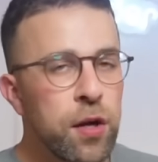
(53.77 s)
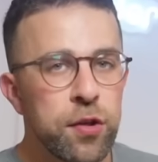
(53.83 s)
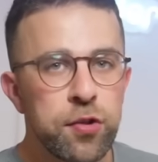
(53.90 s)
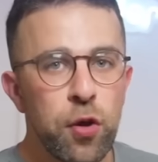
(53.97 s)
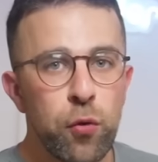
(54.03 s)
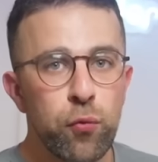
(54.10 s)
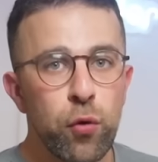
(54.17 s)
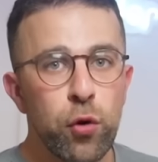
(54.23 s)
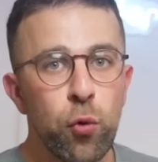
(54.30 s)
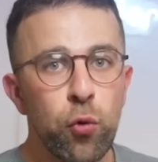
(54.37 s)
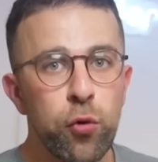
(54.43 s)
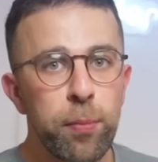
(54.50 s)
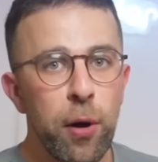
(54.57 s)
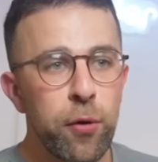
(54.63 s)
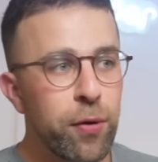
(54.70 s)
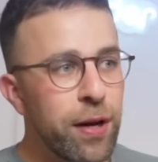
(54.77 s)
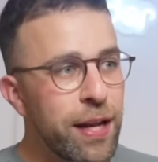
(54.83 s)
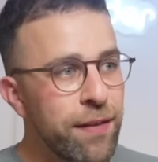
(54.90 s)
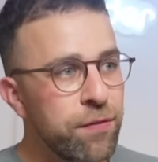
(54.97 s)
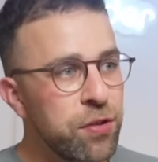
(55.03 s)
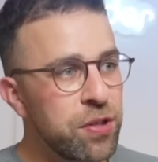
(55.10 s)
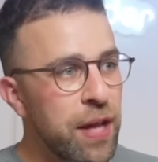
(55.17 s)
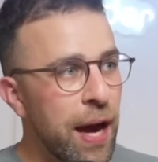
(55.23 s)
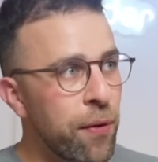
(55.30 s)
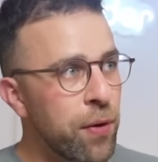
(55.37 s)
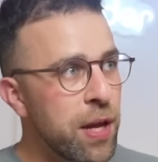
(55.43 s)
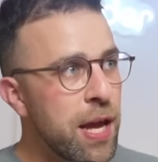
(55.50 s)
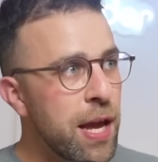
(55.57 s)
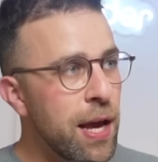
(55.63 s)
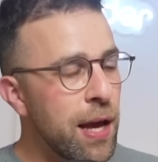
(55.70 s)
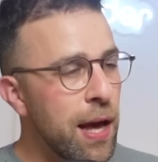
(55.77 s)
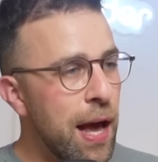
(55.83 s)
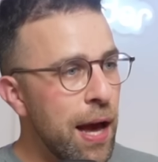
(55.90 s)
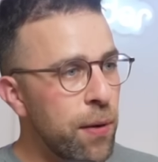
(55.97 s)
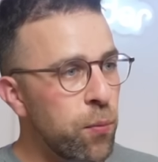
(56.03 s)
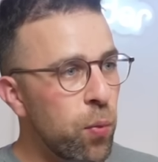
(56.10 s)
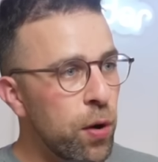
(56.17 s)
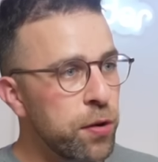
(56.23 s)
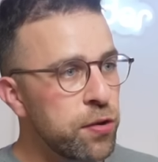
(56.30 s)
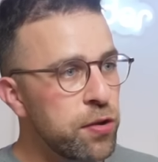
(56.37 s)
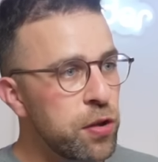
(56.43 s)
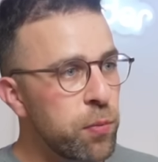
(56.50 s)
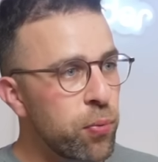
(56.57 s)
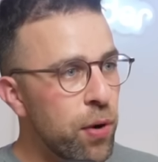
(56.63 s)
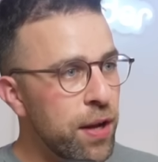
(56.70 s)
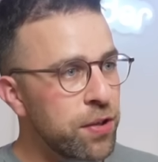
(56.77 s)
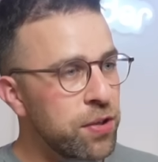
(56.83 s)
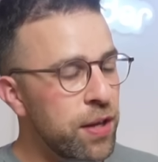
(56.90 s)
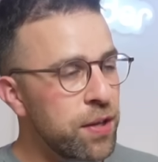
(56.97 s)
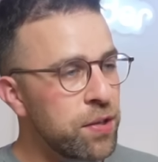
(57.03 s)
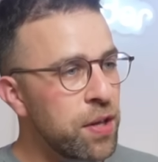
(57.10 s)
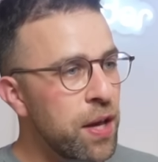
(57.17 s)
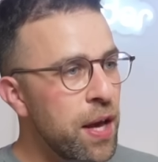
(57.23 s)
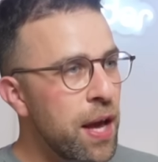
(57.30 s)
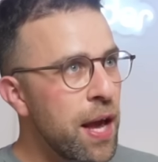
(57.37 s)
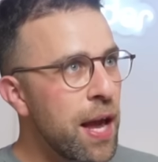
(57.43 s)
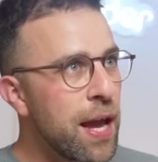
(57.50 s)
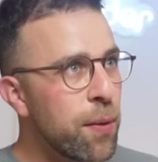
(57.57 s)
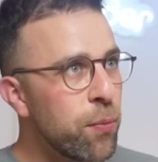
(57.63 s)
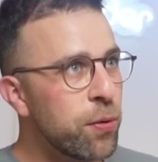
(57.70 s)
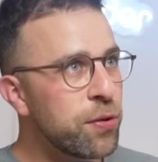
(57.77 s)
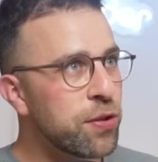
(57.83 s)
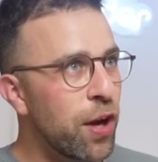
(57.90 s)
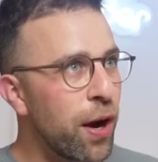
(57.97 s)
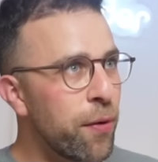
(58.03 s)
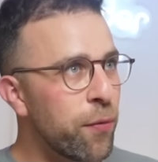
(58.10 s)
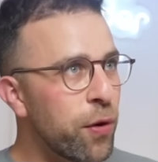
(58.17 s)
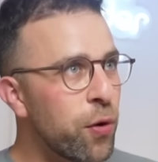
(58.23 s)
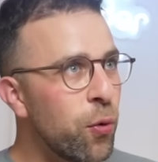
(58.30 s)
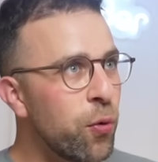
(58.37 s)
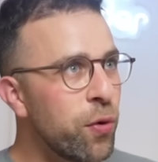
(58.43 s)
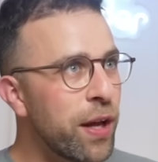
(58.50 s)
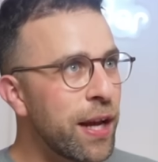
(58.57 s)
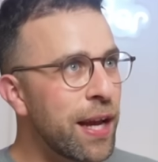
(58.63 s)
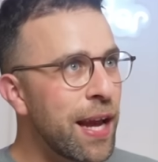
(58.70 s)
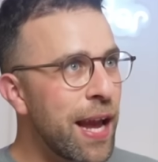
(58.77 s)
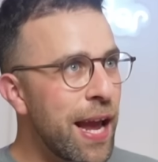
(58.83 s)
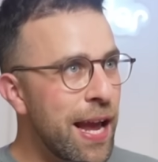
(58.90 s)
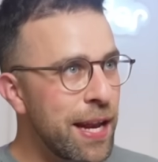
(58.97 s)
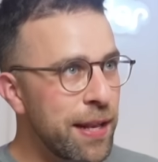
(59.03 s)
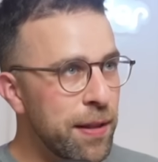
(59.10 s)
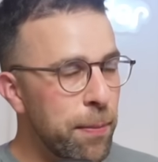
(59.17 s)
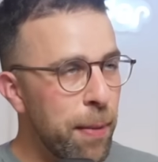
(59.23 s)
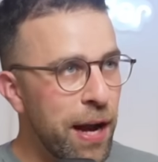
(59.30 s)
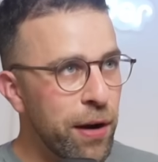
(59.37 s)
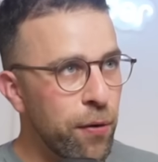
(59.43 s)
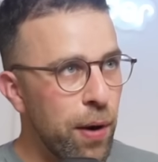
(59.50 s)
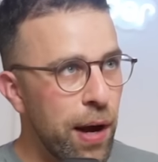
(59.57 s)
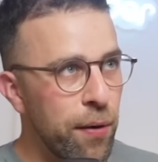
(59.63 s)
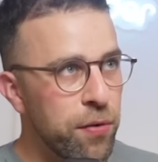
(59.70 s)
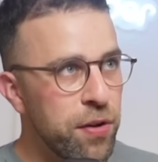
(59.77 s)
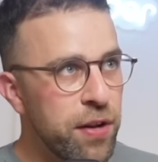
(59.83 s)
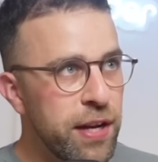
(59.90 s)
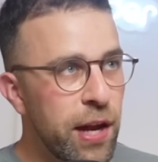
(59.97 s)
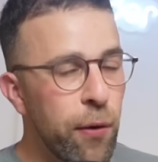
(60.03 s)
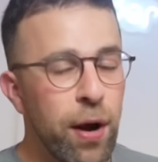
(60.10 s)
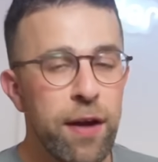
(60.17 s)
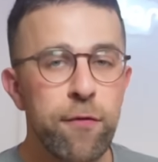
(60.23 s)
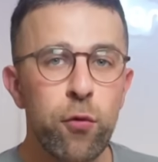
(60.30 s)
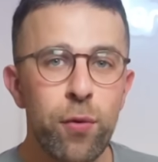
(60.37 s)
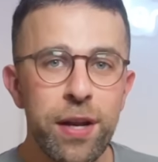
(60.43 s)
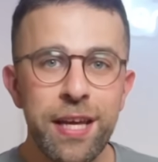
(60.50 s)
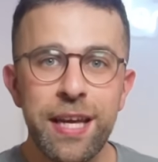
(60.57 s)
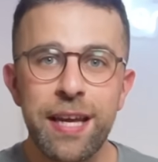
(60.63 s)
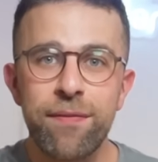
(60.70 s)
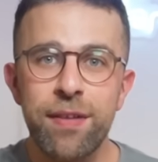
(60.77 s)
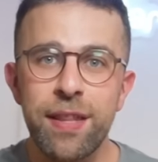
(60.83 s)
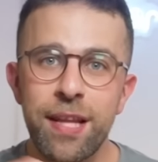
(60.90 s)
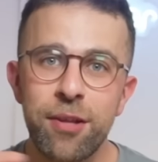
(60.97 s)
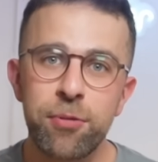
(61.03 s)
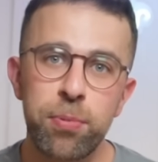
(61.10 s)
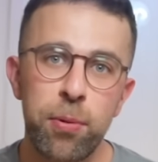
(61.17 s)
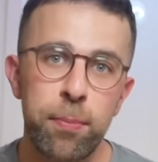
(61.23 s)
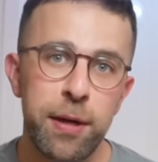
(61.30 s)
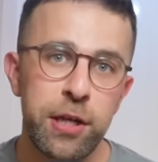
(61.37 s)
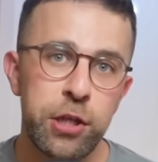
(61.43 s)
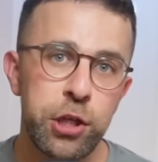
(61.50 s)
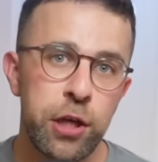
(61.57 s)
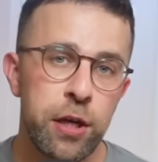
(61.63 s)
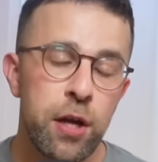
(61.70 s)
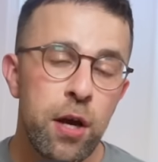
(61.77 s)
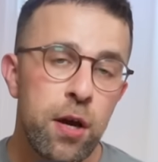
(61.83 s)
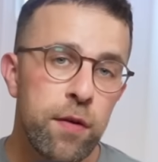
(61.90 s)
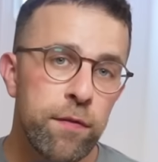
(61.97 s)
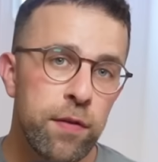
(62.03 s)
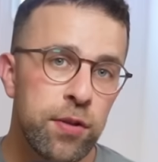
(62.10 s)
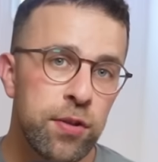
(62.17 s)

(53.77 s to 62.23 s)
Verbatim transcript: So record mode lives down here, and once you press it, it will start recording in the background. Now I've already given this permission for